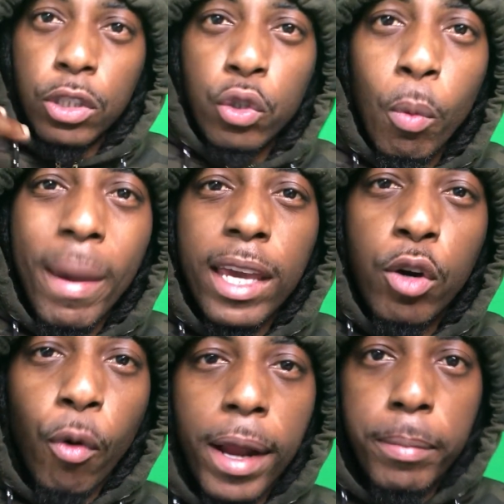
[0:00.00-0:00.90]
You make
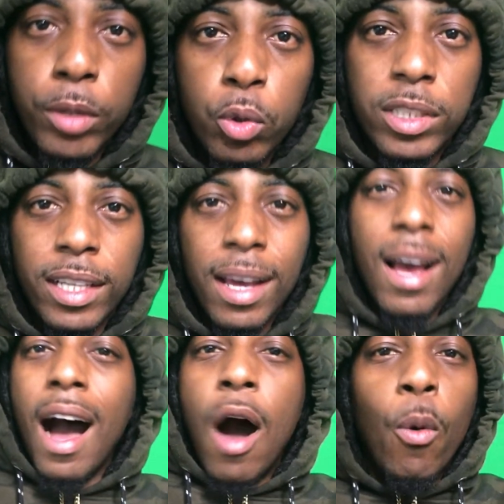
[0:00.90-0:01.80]
great music.
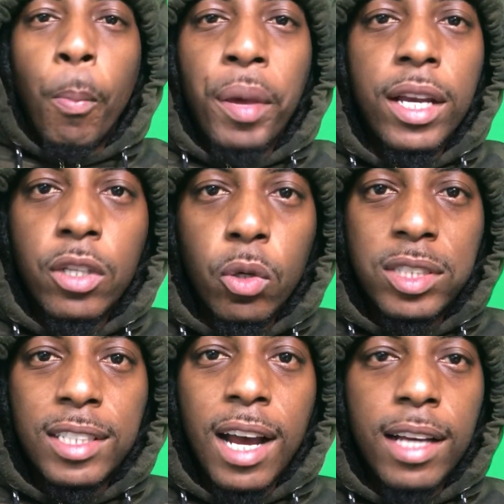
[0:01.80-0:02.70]
I don't pick no
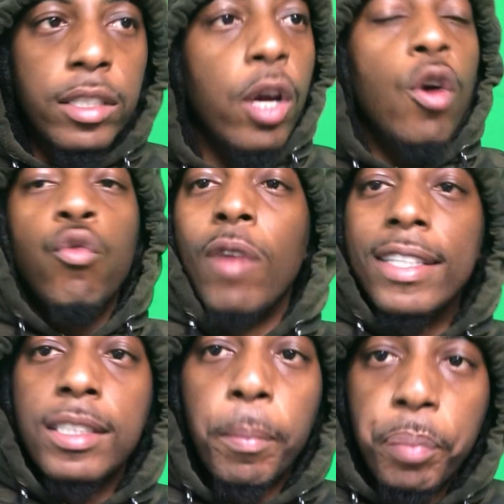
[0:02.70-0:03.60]
sides.
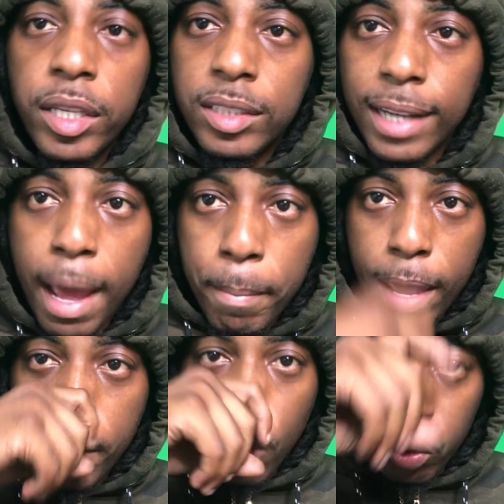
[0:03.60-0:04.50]
Rest in peace to that
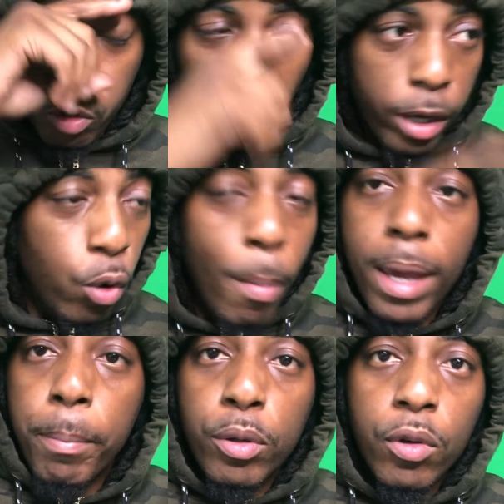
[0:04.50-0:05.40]
man, Mo three, who
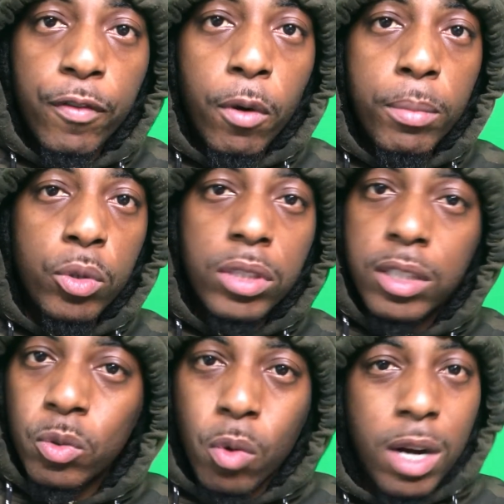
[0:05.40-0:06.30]
made beautiful
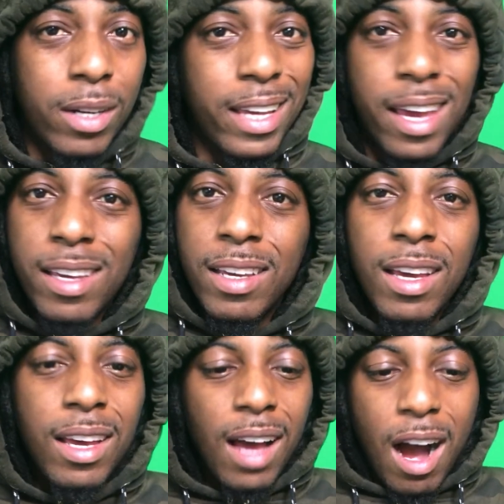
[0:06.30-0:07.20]
music as well, gang.
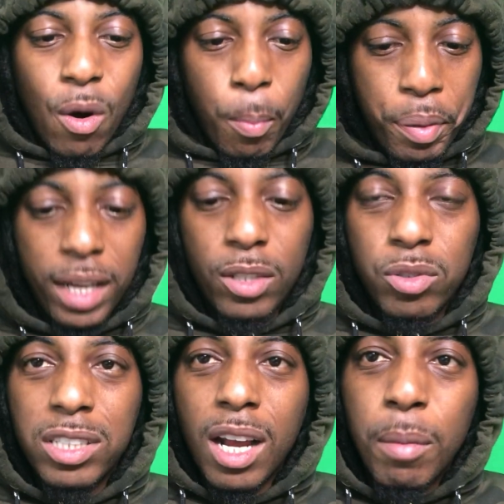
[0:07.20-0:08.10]
I don't pick no
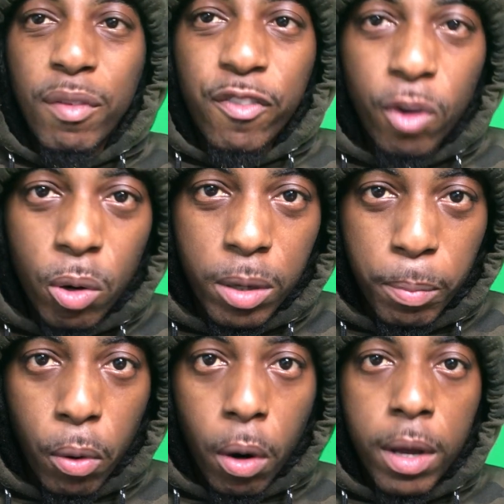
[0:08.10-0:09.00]
side. I'm a Florida
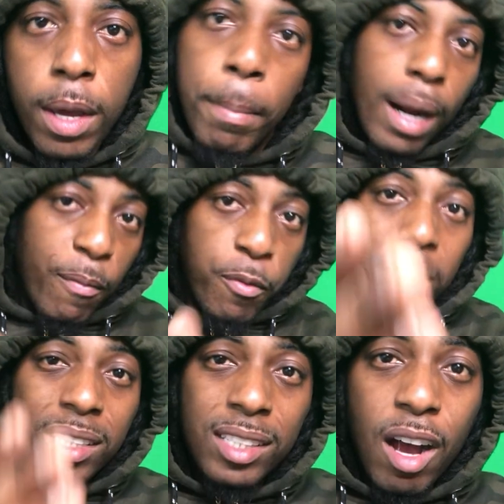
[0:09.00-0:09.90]
boy, but I'm
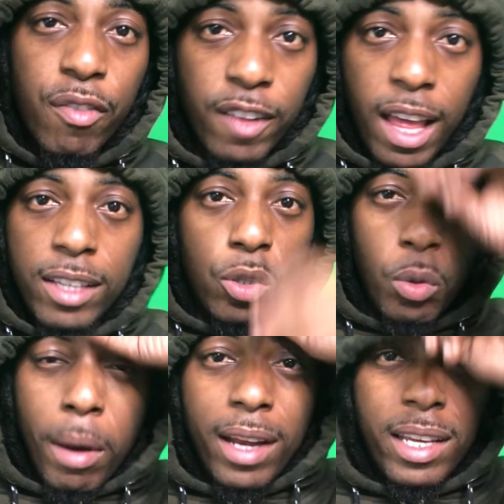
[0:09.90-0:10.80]
from the South like
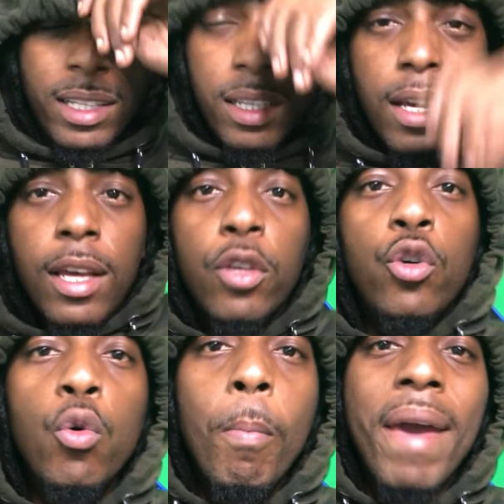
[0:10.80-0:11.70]
you, my nigga.
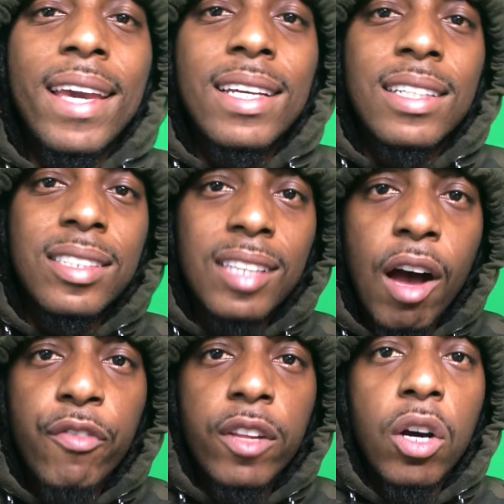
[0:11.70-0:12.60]
You making the
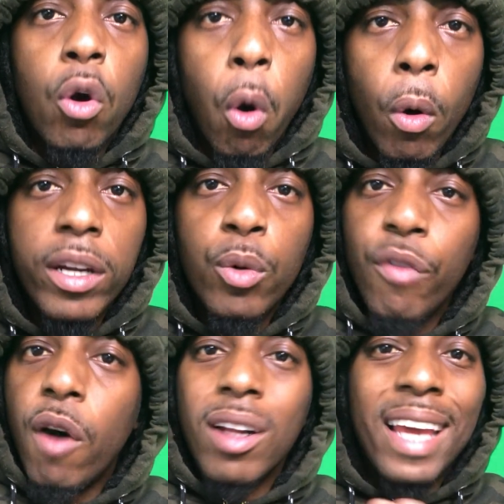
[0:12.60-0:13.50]
South look corny
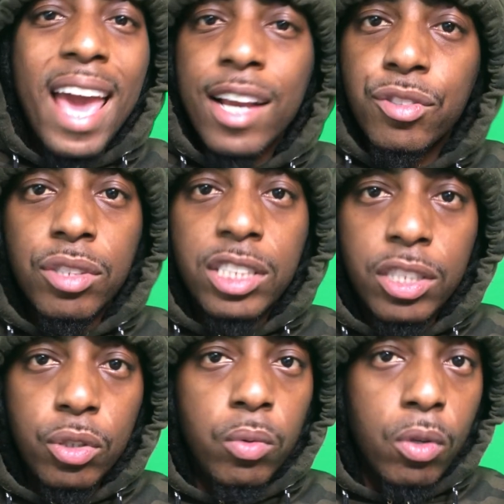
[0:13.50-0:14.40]
with all the extra
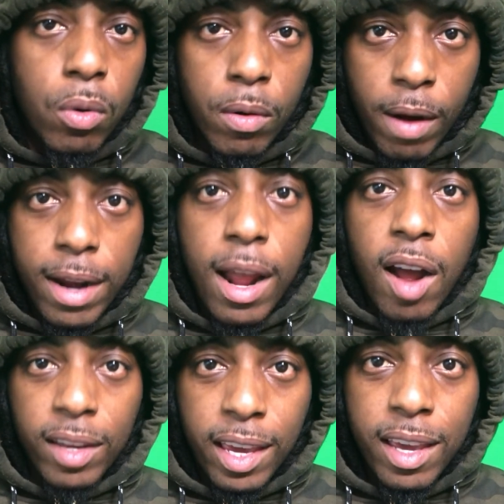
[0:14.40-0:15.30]
shit you doing right
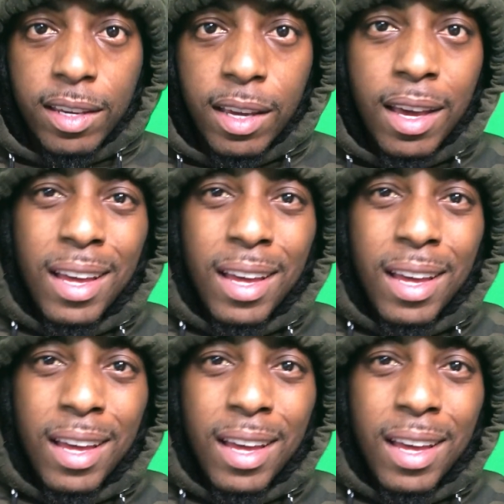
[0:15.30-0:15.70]
now, gang.